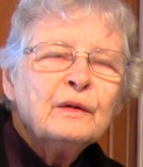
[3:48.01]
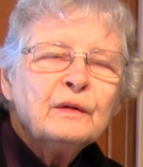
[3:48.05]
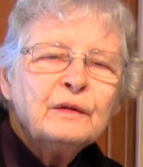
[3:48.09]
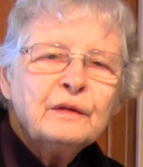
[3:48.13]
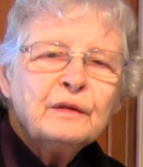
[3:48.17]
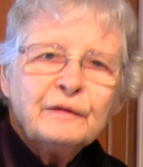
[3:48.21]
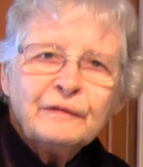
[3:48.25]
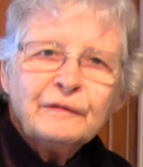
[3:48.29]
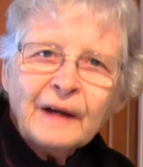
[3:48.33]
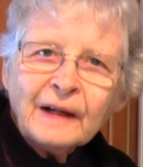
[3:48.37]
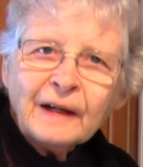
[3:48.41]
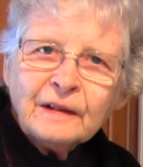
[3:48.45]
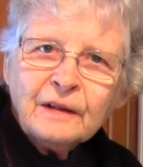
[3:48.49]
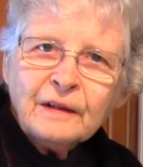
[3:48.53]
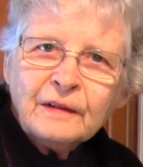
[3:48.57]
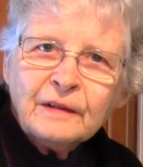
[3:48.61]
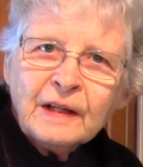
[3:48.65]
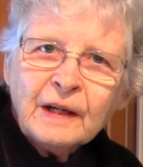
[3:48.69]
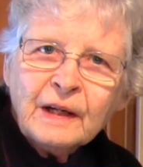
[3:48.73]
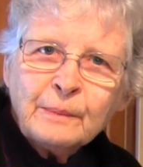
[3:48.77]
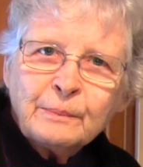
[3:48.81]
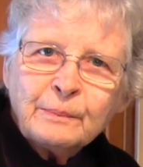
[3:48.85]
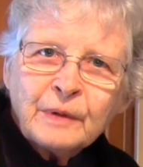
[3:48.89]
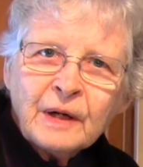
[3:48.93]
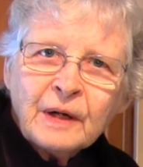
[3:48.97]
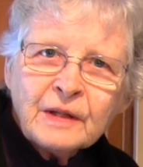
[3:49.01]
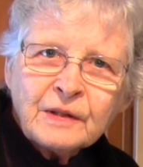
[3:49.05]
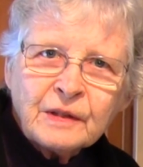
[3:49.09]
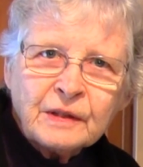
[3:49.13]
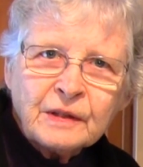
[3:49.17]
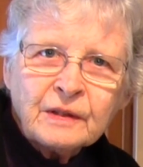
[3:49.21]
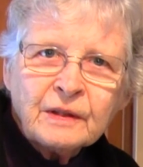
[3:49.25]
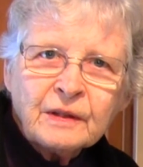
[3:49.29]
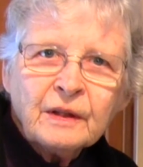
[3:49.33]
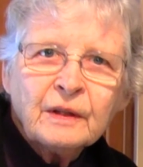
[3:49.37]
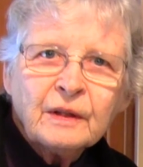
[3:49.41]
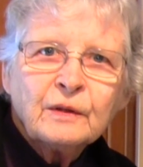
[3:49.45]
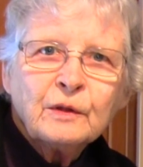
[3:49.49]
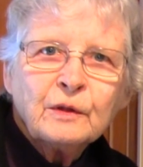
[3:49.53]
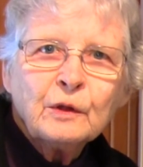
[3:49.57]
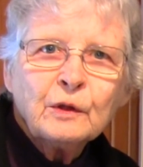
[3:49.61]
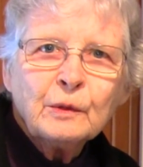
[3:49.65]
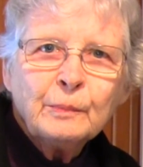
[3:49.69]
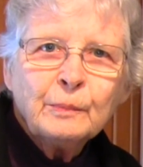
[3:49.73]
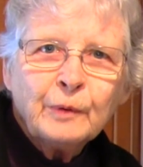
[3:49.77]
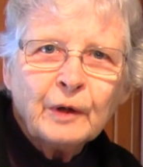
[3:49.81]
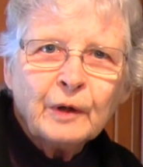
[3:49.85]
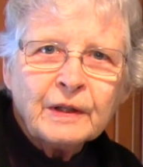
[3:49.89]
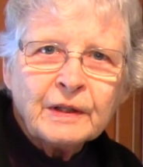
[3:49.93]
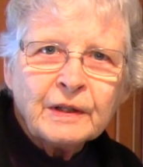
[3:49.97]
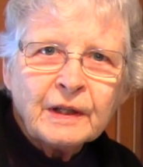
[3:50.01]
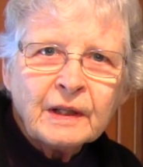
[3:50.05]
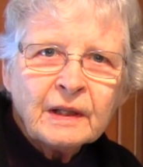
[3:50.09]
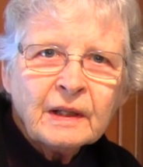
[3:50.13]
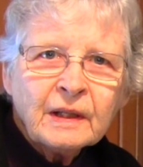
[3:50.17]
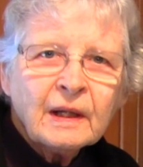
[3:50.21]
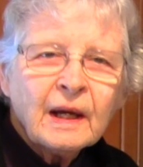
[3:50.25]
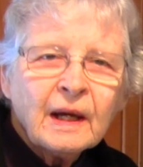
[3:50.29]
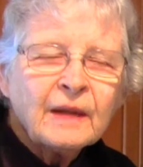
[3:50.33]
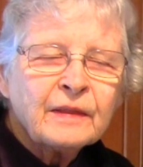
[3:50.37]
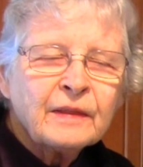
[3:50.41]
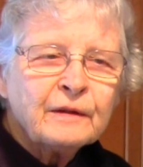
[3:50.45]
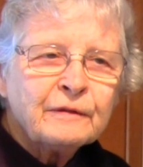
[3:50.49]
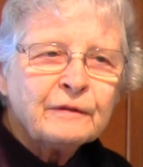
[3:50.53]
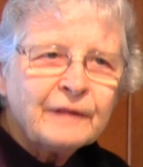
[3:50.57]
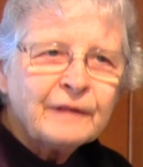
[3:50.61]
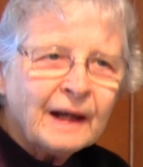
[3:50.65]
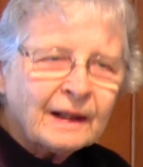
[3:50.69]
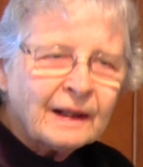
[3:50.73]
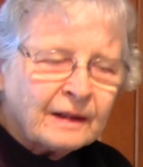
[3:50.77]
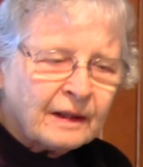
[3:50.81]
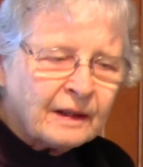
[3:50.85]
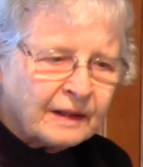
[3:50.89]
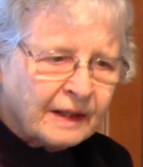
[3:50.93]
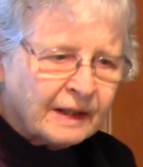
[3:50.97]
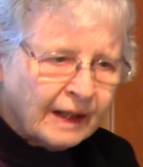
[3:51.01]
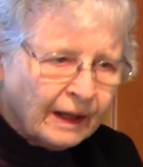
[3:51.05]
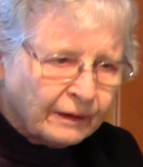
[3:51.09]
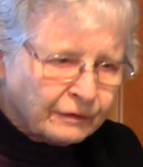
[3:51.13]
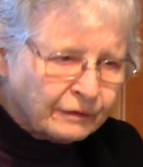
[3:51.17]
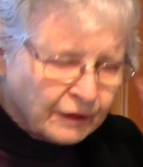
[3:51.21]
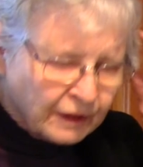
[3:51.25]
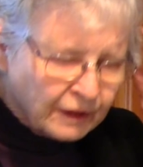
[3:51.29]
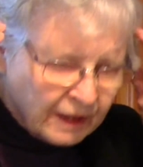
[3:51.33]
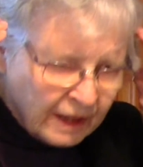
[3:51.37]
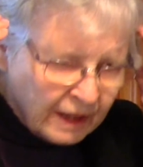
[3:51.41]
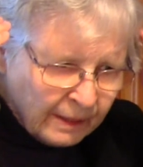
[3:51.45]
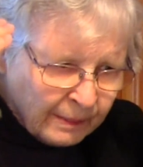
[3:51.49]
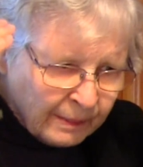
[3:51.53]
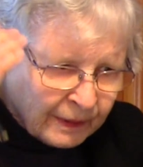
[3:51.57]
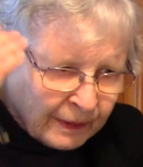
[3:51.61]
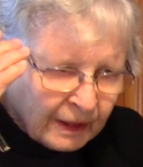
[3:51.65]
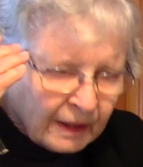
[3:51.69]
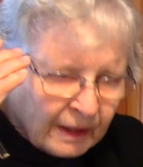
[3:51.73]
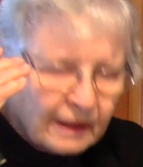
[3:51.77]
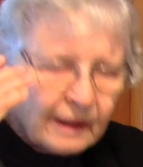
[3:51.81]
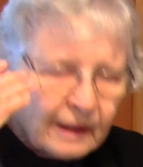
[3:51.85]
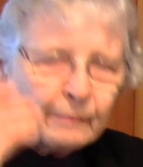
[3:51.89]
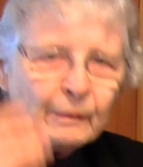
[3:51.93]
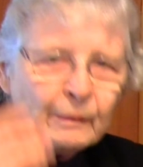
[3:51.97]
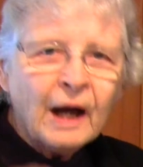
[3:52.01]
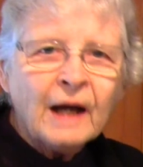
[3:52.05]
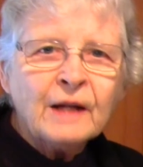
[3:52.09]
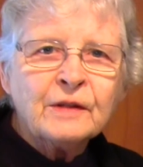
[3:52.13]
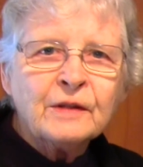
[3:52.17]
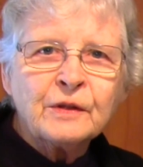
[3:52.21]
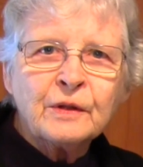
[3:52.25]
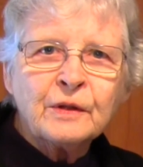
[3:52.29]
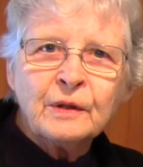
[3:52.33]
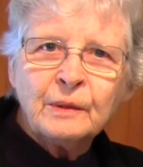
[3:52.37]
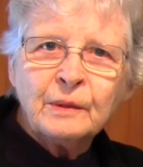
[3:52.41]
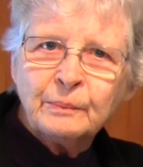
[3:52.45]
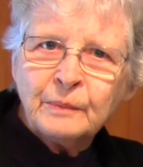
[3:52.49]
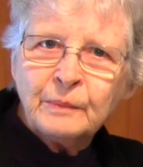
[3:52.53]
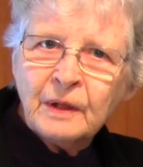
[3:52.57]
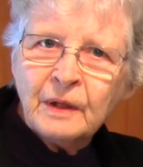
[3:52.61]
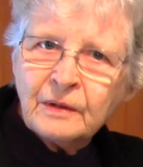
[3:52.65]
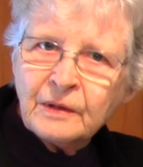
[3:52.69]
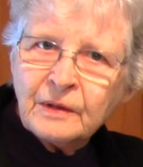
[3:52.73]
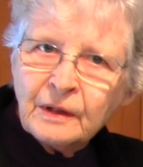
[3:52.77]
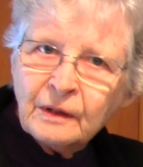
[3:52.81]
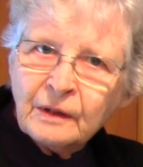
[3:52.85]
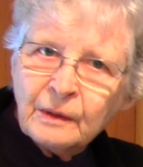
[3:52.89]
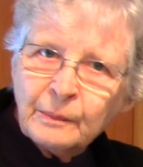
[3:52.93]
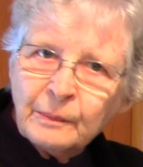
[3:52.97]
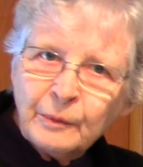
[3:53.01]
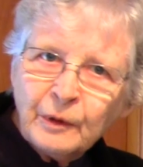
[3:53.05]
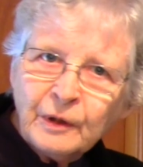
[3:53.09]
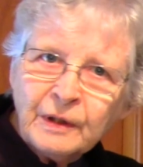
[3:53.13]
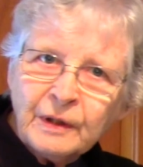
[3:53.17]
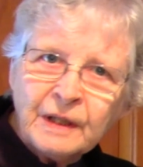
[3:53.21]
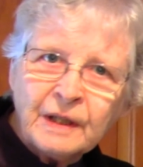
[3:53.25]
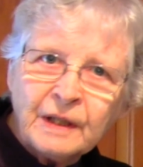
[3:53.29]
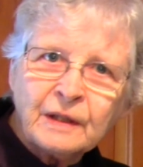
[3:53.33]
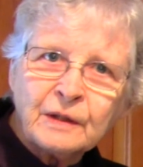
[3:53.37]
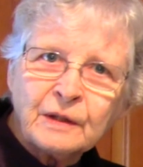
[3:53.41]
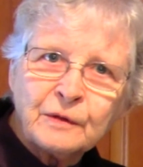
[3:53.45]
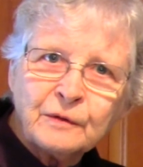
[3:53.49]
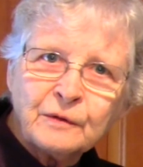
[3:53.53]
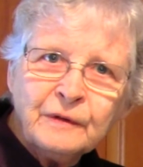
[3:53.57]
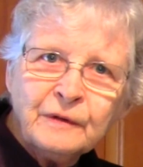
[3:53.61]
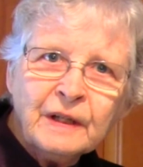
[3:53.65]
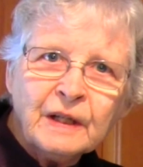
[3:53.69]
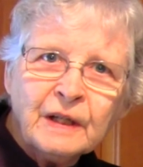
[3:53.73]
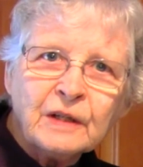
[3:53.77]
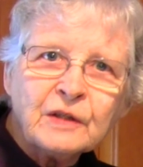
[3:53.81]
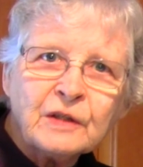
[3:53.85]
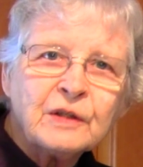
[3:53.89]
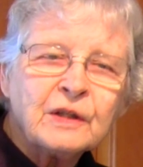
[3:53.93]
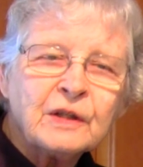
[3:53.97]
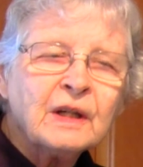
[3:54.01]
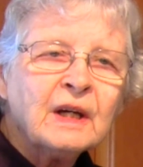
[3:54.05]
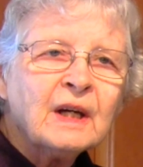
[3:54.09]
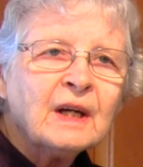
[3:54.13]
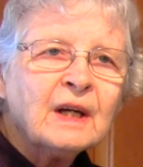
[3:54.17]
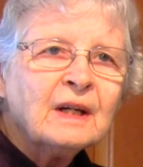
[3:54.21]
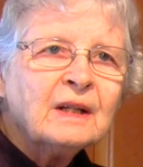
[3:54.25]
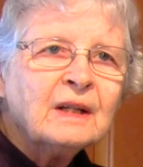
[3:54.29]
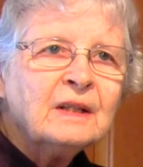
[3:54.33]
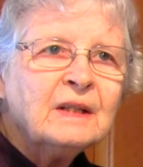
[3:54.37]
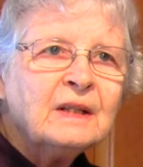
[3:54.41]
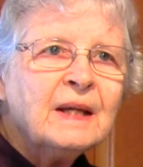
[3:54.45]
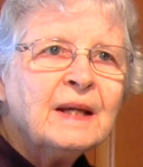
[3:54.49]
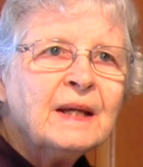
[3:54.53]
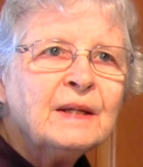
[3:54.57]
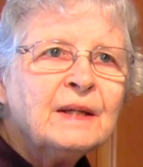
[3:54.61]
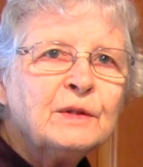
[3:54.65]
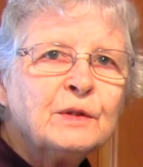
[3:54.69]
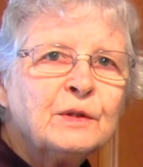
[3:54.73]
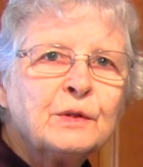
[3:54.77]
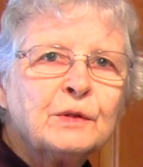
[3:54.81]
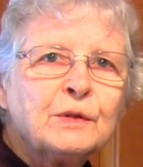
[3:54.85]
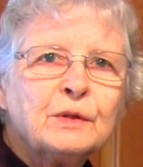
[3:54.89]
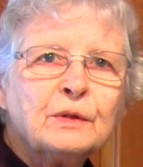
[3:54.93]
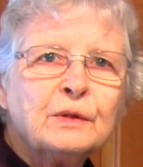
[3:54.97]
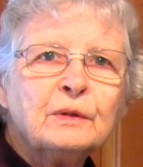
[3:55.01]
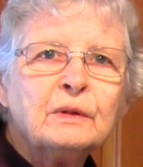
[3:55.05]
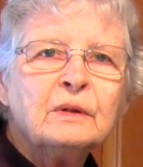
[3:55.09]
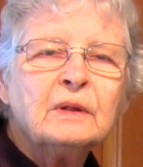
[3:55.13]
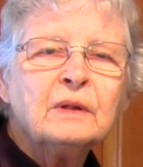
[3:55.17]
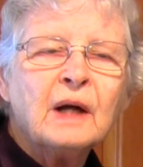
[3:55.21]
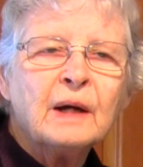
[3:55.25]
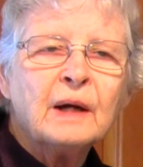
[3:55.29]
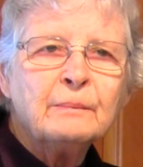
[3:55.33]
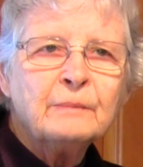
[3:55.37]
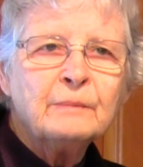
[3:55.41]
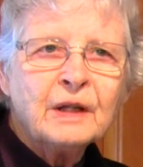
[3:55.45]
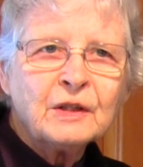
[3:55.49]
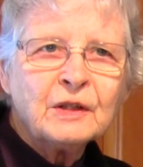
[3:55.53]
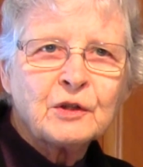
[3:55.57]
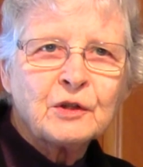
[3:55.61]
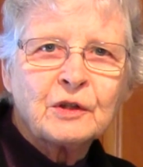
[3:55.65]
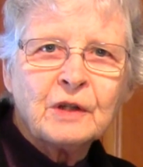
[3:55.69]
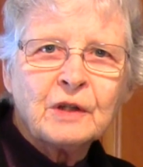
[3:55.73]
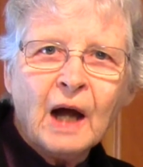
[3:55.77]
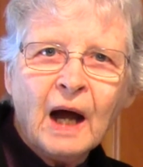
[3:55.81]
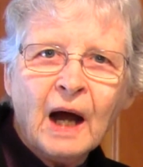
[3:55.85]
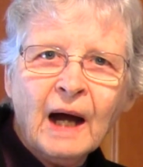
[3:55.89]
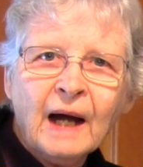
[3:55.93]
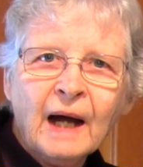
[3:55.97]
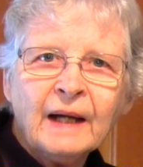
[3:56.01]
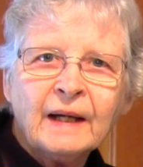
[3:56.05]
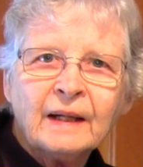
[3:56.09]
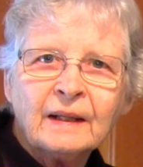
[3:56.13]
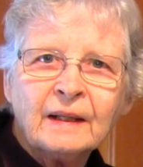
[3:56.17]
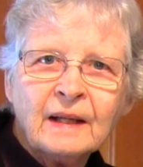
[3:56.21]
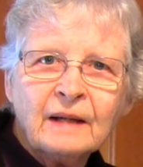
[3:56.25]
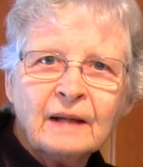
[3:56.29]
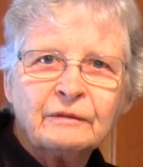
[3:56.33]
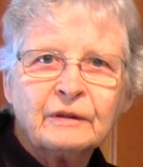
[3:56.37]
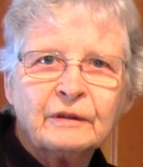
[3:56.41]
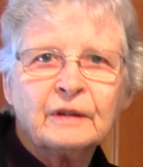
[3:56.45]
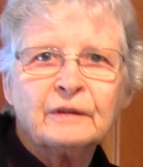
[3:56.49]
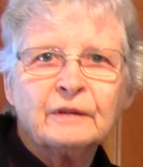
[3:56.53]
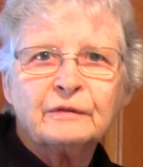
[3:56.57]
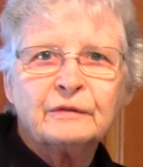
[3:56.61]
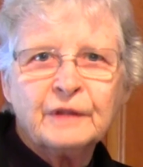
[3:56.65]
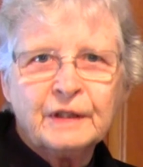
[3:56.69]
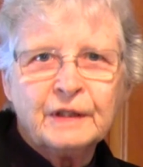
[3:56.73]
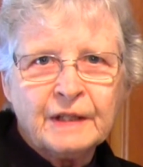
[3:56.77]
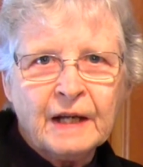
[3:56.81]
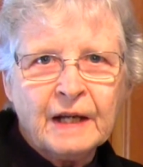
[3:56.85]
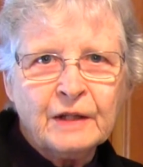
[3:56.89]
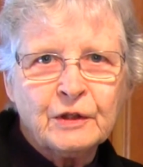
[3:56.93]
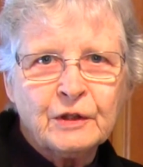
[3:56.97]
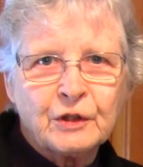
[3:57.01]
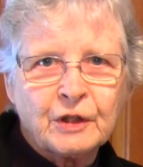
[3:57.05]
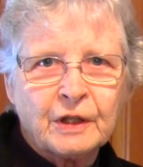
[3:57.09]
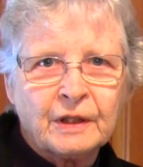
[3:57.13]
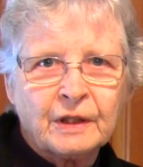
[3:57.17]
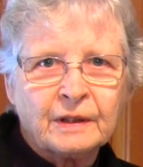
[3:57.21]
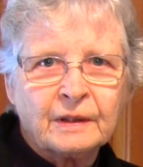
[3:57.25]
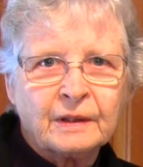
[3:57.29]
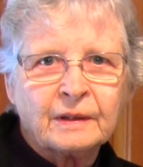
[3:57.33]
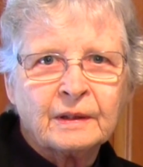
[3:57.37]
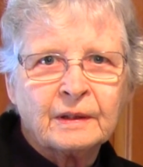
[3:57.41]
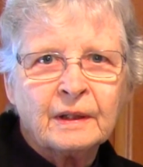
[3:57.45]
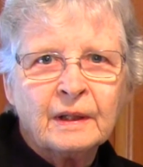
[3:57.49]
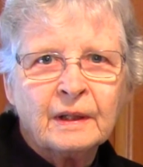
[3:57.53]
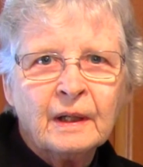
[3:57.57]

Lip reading: The fact that they are present to the pointing, and the fact that they have to keep it in their minds until the pointing is finished, leads to a much higher level of retention.